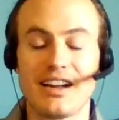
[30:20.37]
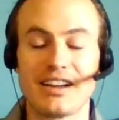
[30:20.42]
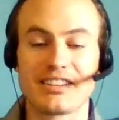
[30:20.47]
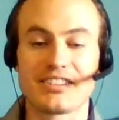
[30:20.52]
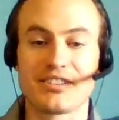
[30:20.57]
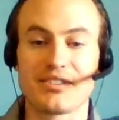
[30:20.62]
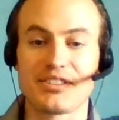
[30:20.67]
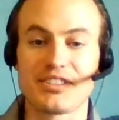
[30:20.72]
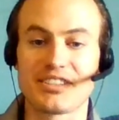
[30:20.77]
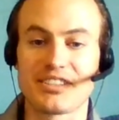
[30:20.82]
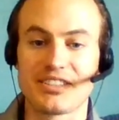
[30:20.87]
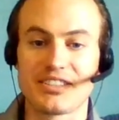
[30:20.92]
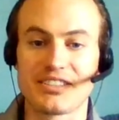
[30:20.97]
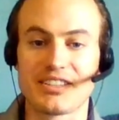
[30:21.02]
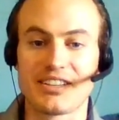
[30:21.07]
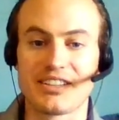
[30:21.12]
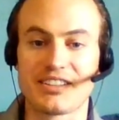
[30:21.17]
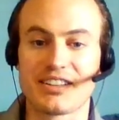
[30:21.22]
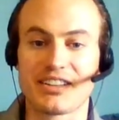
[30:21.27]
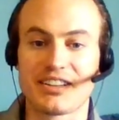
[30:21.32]
So this is,
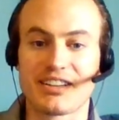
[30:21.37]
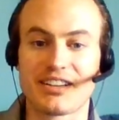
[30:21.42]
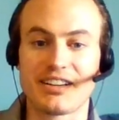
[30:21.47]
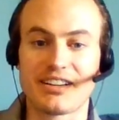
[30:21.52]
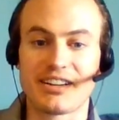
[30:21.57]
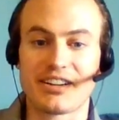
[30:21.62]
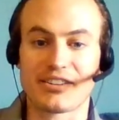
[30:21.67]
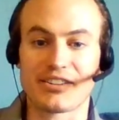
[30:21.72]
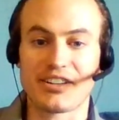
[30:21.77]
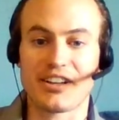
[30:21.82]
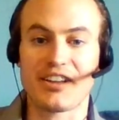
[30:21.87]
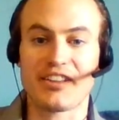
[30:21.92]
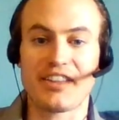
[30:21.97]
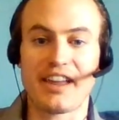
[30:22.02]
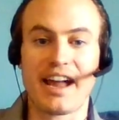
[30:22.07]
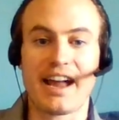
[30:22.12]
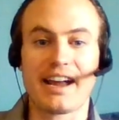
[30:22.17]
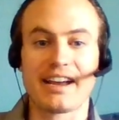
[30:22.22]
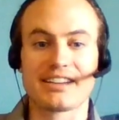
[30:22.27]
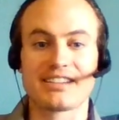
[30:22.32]
I think, an area
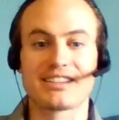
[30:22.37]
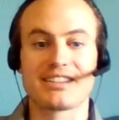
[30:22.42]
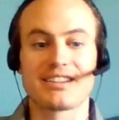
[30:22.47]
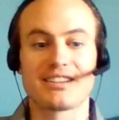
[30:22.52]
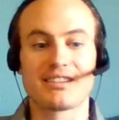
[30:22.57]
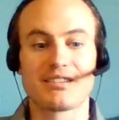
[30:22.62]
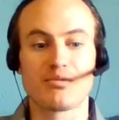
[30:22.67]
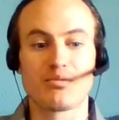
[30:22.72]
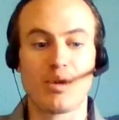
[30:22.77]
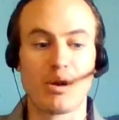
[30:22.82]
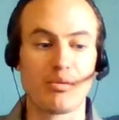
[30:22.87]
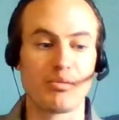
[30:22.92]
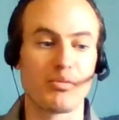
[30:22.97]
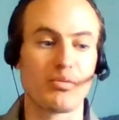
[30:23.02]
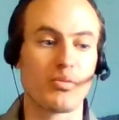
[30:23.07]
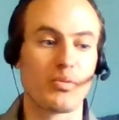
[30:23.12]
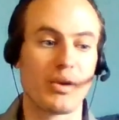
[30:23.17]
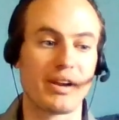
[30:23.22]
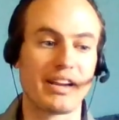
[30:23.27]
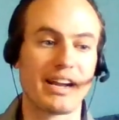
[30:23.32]
that
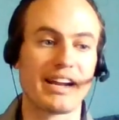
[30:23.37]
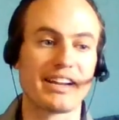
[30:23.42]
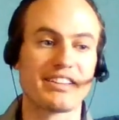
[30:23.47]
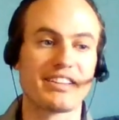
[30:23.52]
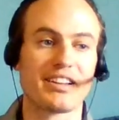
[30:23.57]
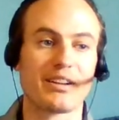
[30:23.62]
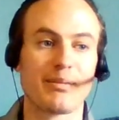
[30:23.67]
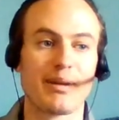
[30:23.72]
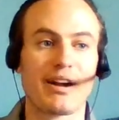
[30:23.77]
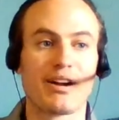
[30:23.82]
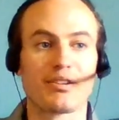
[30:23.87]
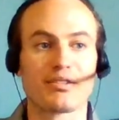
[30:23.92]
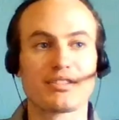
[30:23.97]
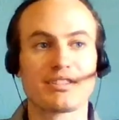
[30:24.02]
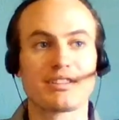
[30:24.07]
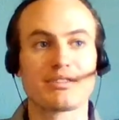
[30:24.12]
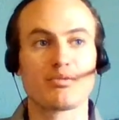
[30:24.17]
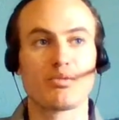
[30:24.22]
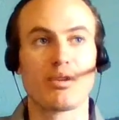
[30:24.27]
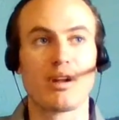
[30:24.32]
when I think about
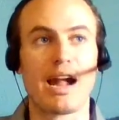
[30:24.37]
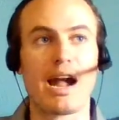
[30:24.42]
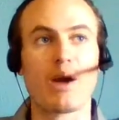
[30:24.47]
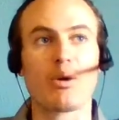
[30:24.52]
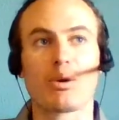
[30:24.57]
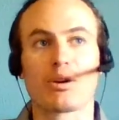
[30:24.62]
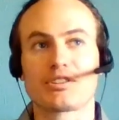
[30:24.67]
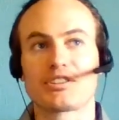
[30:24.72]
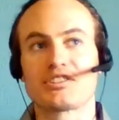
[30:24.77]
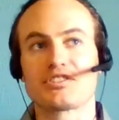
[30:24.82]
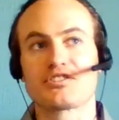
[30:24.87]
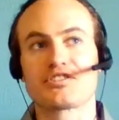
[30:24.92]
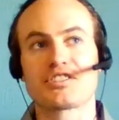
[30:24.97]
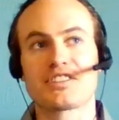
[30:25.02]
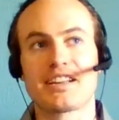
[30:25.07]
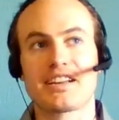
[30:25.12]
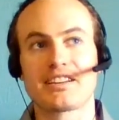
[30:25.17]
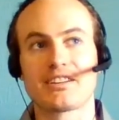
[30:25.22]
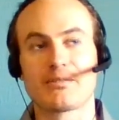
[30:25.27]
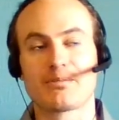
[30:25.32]
how our
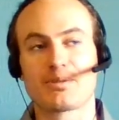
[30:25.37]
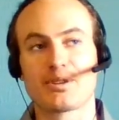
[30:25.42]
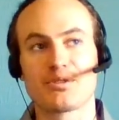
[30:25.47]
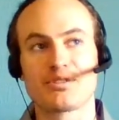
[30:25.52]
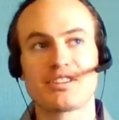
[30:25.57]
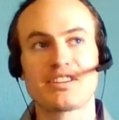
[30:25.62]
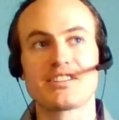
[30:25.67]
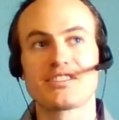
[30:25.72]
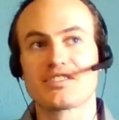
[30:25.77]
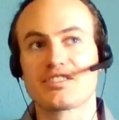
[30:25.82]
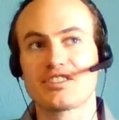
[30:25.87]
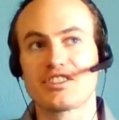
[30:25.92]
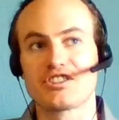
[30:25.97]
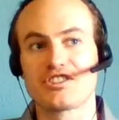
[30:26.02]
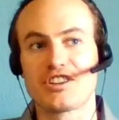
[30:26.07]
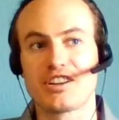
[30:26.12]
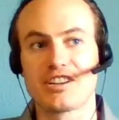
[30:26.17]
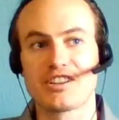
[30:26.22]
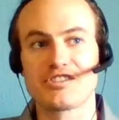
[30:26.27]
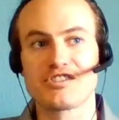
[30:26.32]
understanding of protein is going to
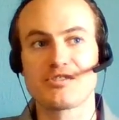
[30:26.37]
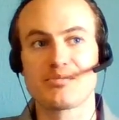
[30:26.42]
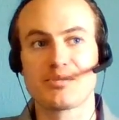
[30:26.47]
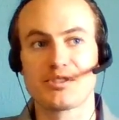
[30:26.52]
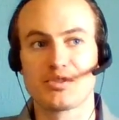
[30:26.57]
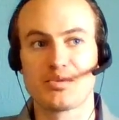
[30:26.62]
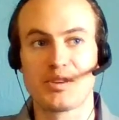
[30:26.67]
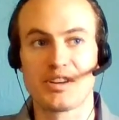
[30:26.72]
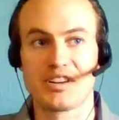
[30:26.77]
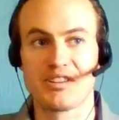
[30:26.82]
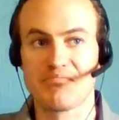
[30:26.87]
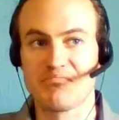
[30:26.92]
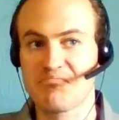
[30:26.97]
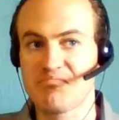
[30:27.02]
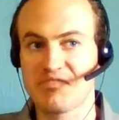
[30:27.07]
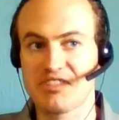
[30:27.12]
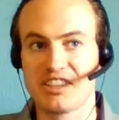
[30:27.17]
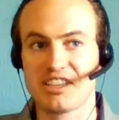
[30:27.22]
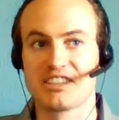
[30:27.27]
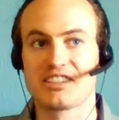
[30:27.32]
change between
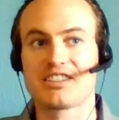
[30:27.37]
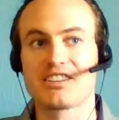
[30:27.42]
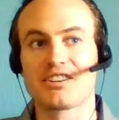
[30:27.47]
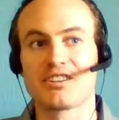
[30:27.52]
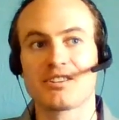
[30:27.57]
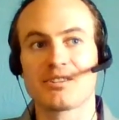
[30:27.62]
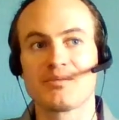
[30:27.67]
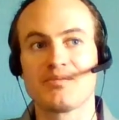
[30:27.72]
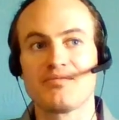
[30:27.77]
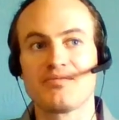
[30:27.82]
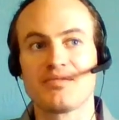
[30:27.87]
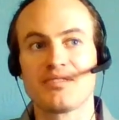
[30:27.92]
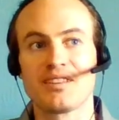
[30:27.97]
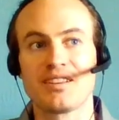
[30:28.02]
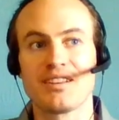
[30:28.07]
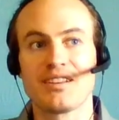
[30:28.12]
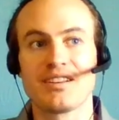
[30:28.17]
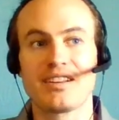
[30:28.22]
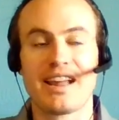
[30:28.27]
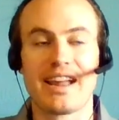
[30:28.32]
this year
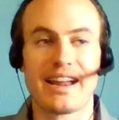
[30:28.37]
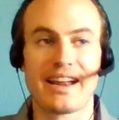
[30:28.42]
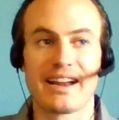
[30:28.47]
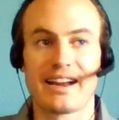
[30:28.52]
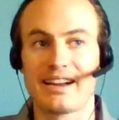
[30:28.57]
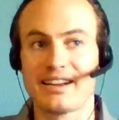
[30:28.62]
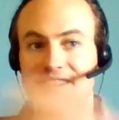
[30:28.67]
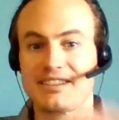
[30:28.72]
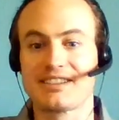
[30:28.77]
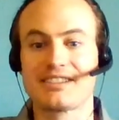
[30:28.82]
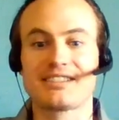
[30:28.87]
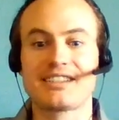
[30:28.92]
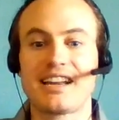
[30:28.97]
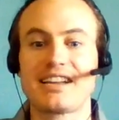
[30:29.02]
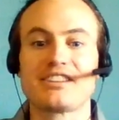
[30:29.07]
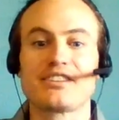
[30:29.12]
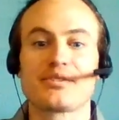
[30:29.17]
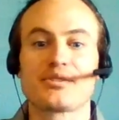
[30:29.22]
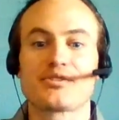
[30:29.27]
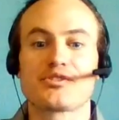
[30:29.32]
and
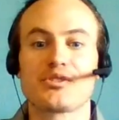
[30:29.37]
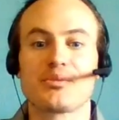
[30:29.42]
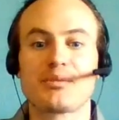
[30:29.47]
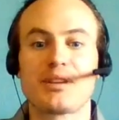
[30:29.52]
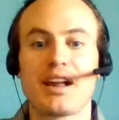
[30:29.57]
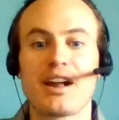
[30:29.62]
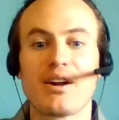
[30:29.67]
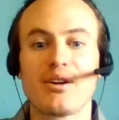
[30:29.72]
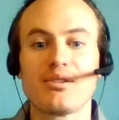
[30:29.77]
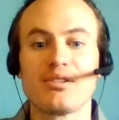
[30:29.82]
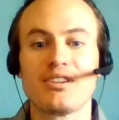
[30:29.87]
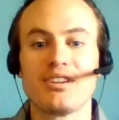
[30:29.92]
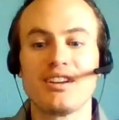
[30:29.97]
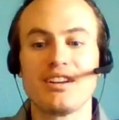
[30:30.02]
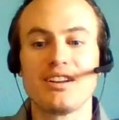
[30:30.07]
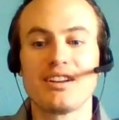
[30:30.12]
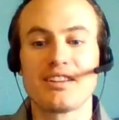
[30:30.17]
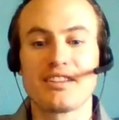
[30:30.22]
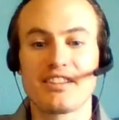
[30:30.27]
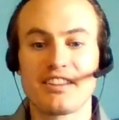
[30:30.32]
10 years from now,
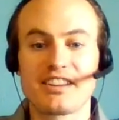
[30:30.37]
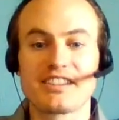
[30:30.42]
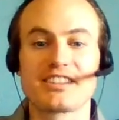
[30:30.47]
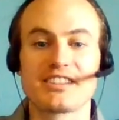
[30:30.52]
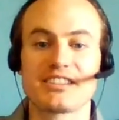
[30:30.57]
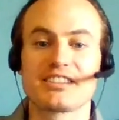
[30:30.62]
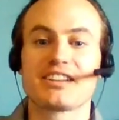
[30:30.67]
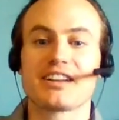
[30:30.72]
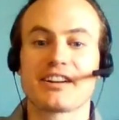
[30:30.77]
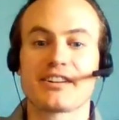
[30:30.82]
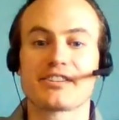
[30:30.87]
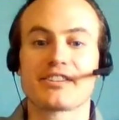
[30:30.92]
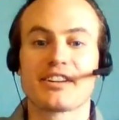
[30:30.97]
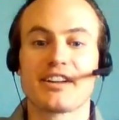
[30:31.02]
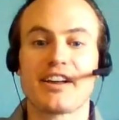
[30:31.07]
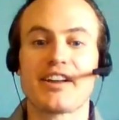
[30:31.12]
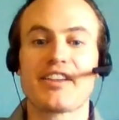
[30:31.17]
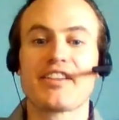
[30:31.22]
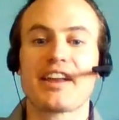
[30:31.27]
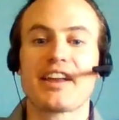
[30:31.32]
this is the
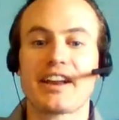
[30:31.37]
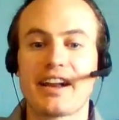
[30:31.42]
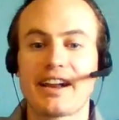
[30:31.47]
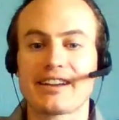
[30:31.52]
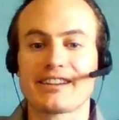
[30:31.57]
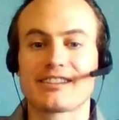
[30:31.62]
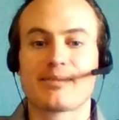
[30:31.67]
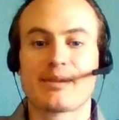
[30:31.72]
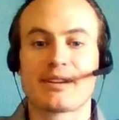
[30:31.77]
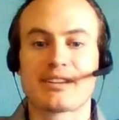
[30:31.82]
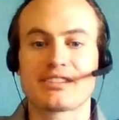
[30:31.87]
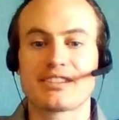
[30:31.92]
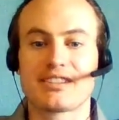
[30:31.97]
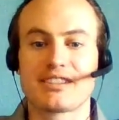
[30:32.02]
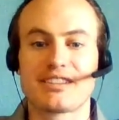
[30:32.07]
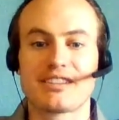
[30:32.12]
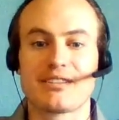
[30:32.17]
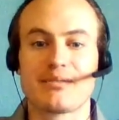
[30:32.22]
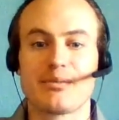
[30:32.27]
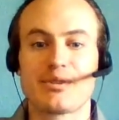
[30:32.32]
area that I expect to
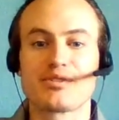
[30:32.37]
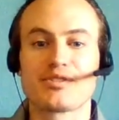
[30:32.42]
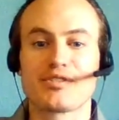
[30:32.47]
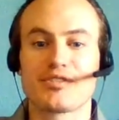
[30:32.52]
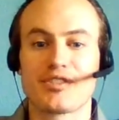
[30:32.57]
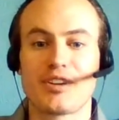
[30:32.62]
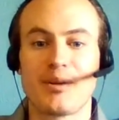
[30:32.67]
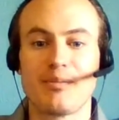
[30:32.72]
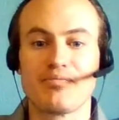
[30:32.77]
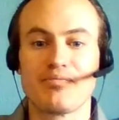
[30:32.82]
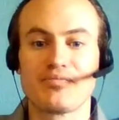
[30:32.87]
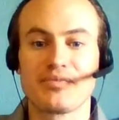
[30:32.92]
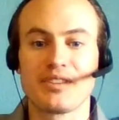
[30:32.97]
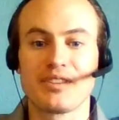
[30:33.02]
see the most from.